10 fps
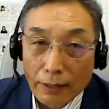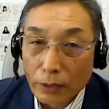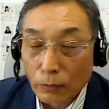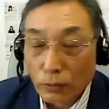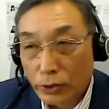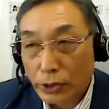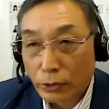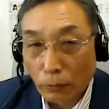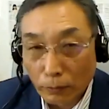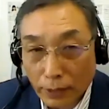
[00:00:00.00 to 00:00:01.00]
So the
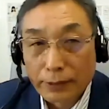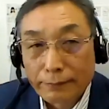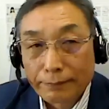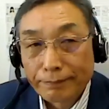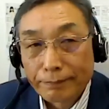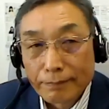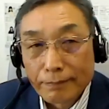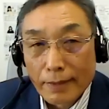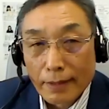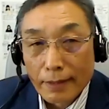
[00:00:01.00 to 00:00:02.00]
title of my lecture
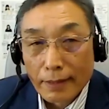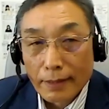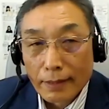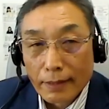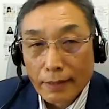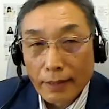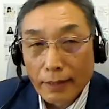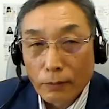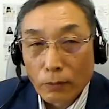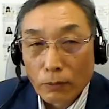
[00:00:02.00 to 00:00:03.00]
is The Japanese
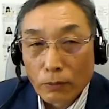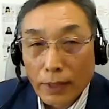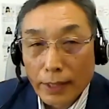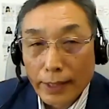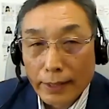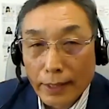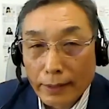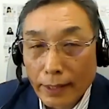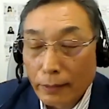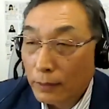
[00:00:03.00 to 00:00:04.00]
Model of
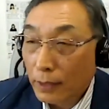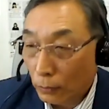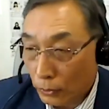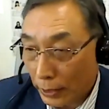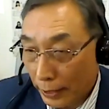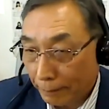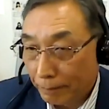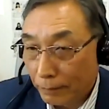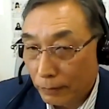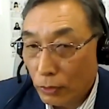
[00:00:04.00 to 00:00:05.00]
Schooling,
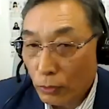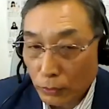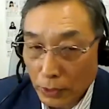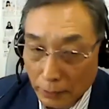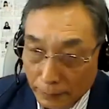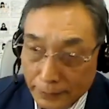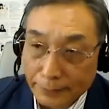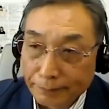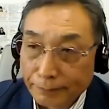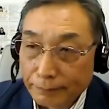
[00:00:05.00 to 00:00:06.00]
Tokkatsu in Egypt
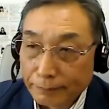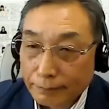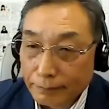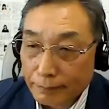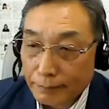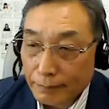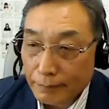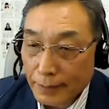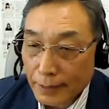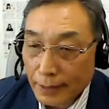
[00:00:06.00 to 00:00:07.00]

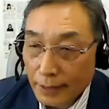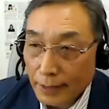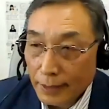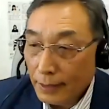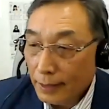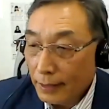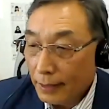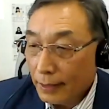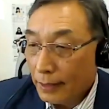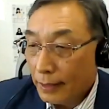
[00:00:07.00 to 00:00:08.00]
and future
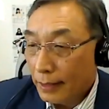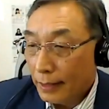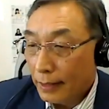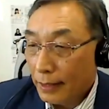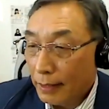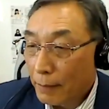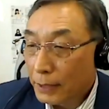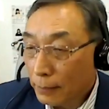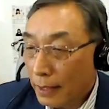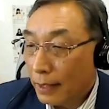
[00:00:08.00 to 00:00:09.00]
challenges and
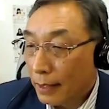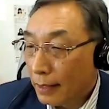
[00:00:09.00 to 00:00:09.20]
possibilities.